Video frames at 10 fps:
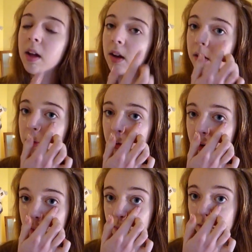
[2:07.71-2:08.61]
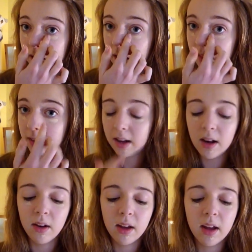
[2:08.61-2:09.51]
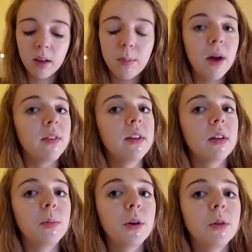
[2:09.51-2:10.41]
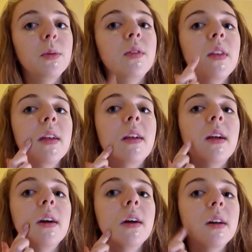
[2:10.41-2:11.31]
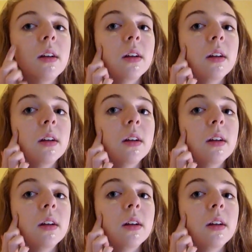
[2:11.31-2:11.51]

because we really want to get the skin looking as perfect as possible for this look.